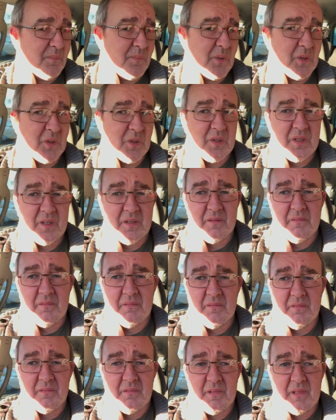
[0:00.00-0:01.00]
But
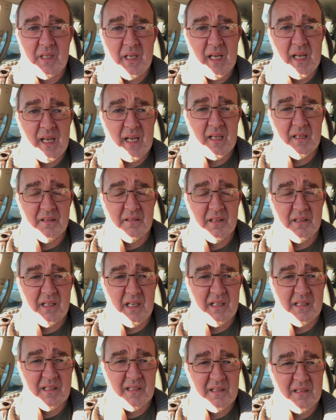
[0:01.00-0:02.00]
yeah,
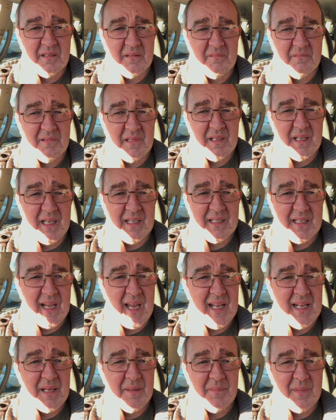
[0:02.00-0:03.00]
it's
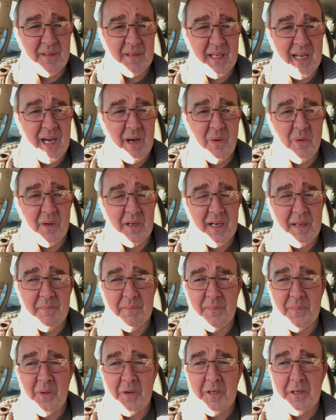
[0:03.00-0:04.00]
getting them out and
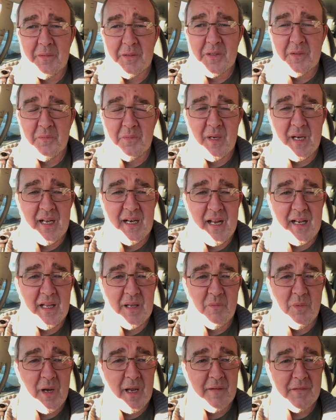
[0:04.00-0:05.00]
then putting them somewhere, and then
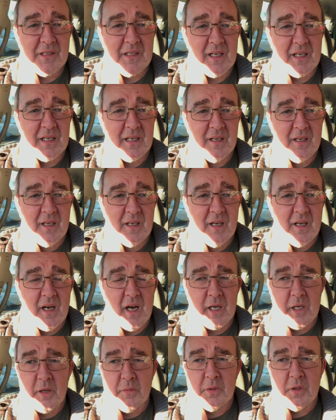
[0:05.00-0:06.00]
the wife's like,
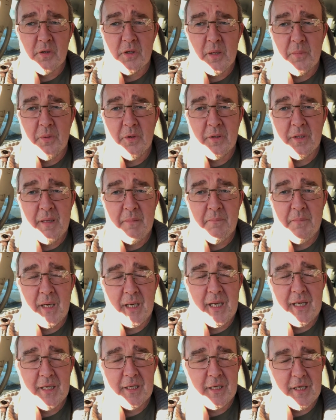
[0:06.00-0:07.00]
"I hope you're going to put them
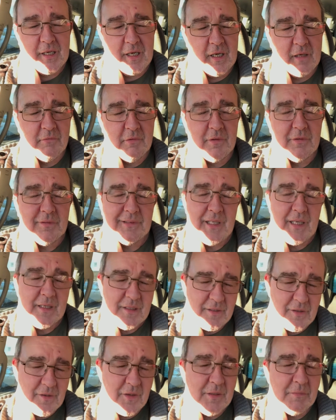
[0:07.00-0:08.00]
back in the car." Well,
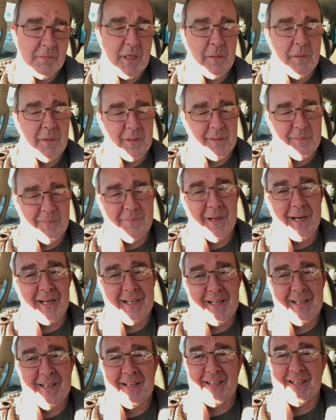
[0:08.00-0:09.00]
yes, of course I'm going to put them
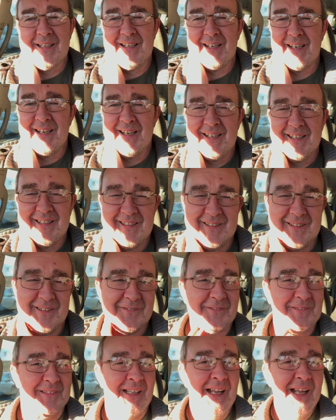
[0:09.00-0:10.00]
back in the car,
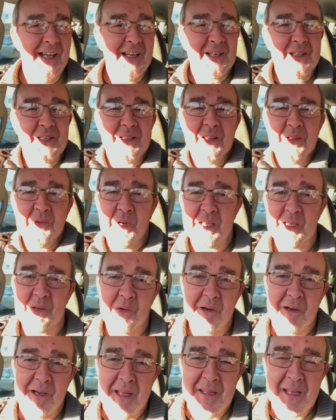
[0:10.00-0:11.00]
because otherwise I
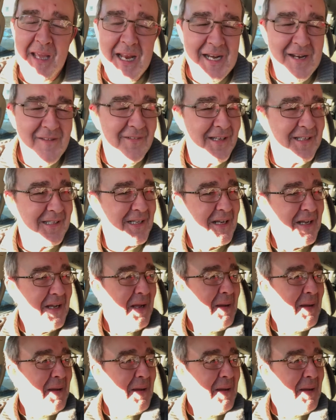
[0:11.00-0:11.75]
won't be at the end of it.